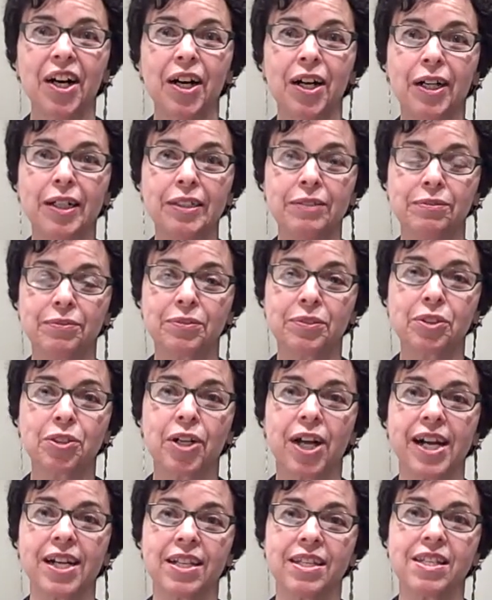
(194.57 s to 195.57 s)
of
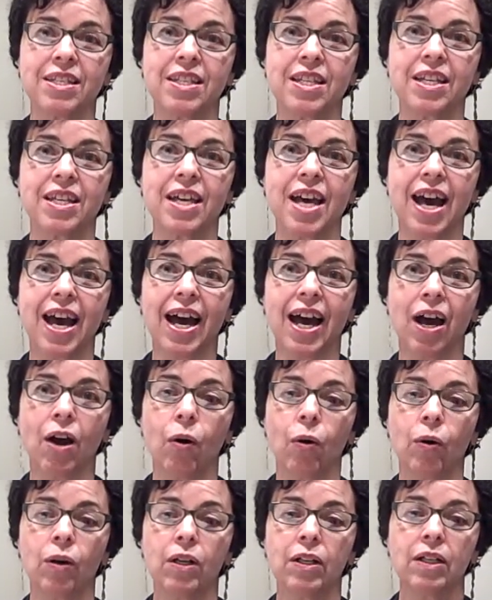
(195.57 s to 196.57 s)
trying to see
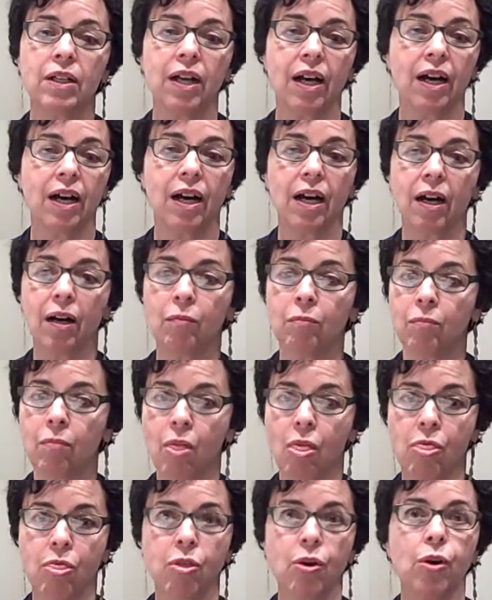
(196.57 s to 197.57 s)
how um,
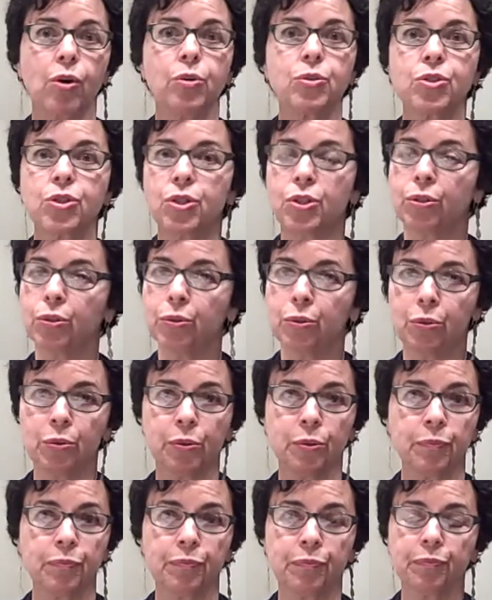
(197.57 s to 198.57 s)
those
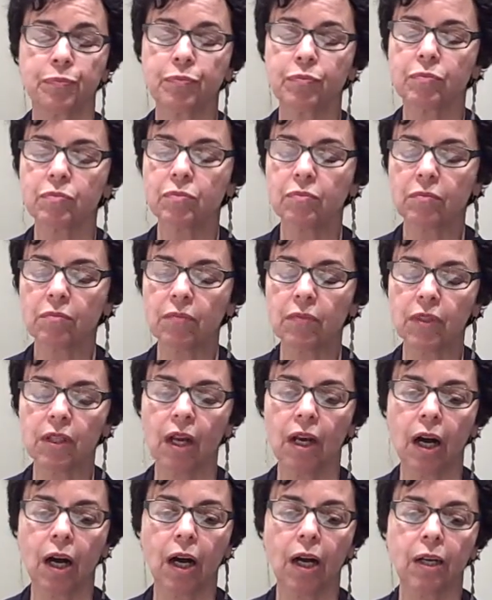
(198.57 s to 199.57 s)
two
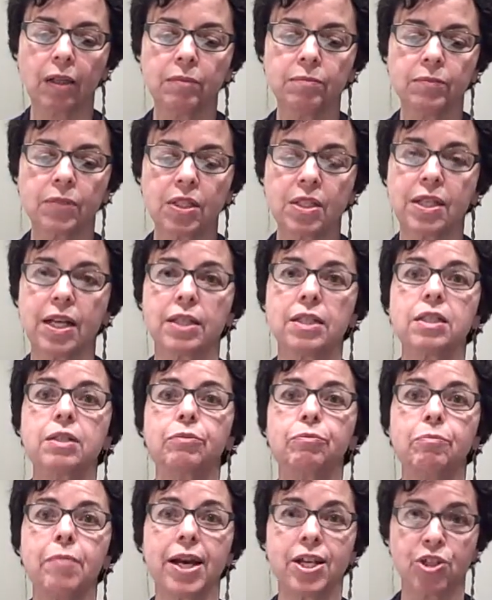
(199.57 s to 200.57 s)
um, sets
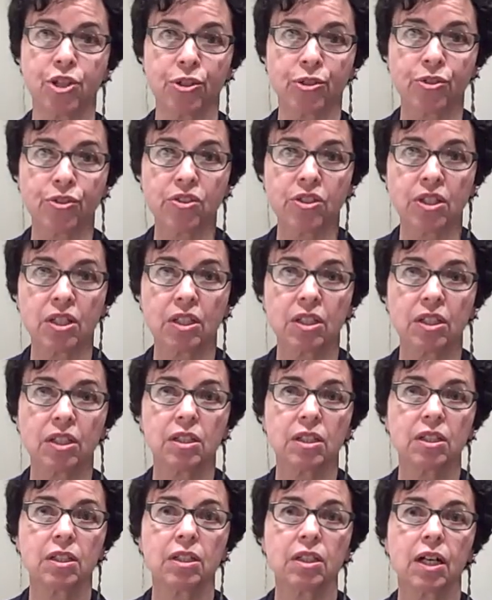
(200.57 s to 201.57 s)
of measures
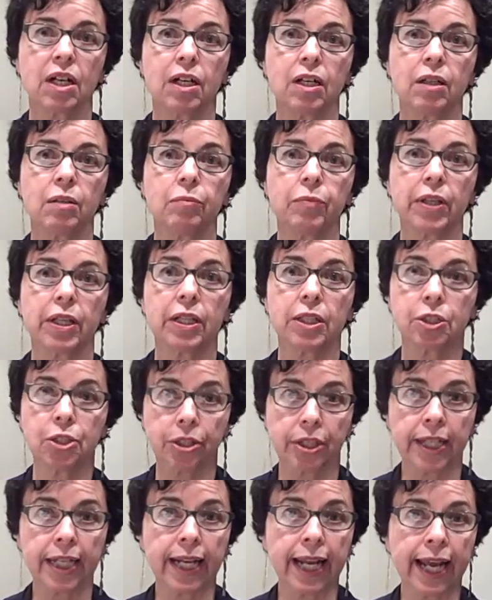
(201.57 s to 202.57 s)
um,
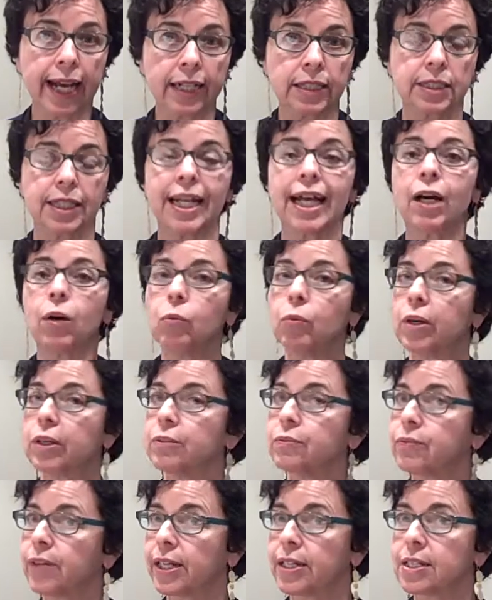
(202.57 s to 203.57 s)
interconnect and how one
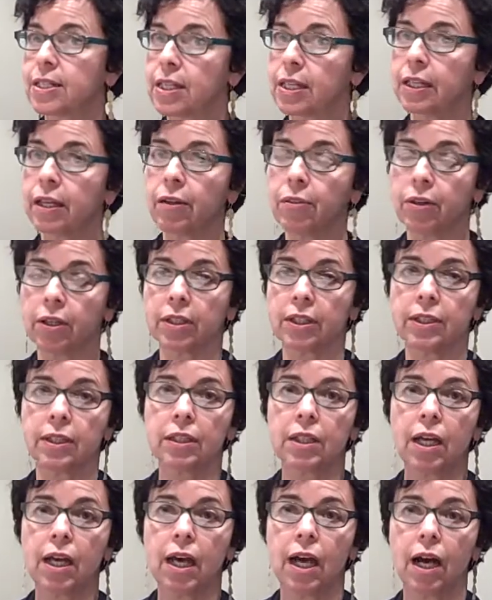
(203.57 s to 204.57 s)
affects the other and
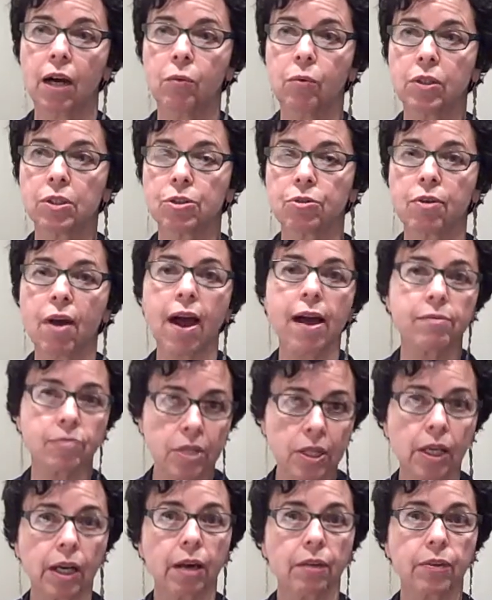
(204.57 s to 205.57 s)
how one
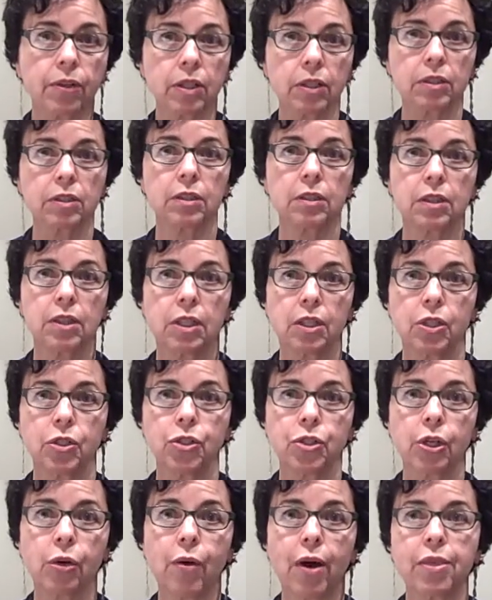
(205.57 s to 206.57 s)
drives the other.
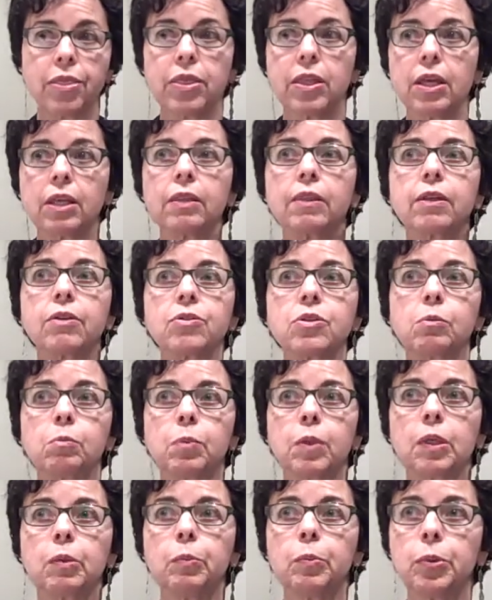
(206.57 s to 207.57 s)
So I think there's a
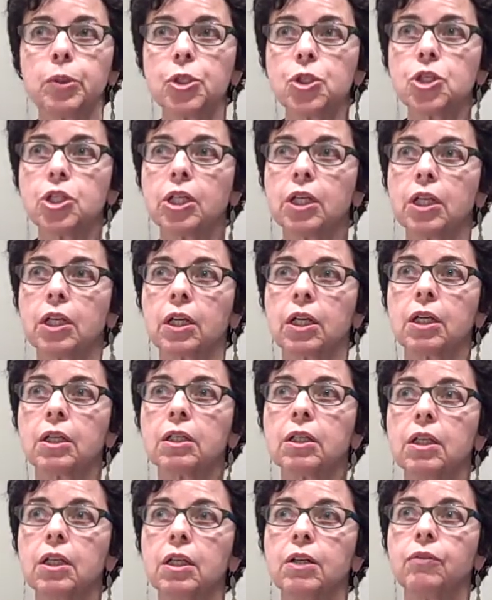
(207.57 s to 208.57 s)
big push here
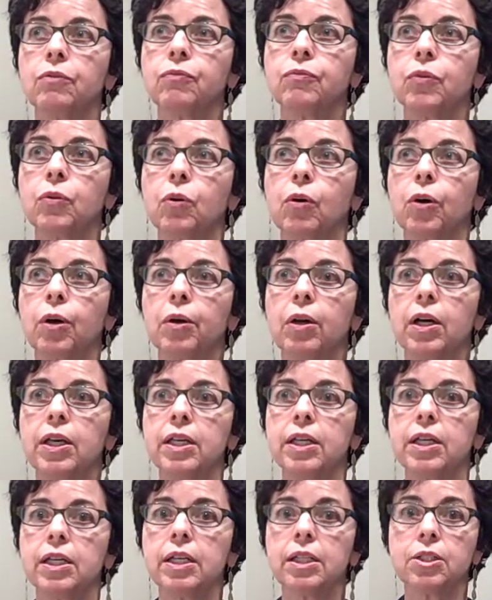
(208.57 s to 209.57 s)
for
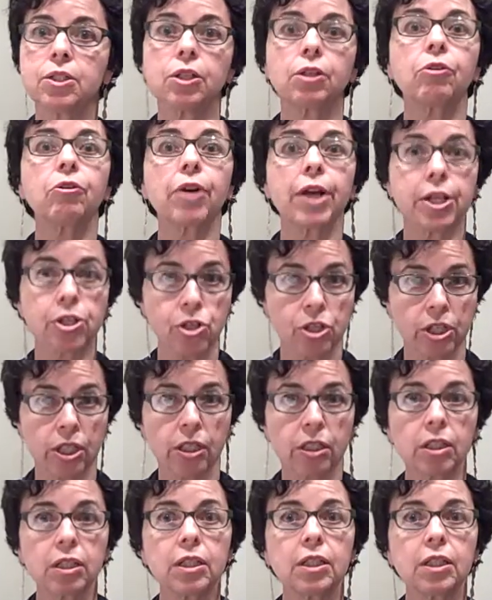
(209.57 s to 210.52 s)
integration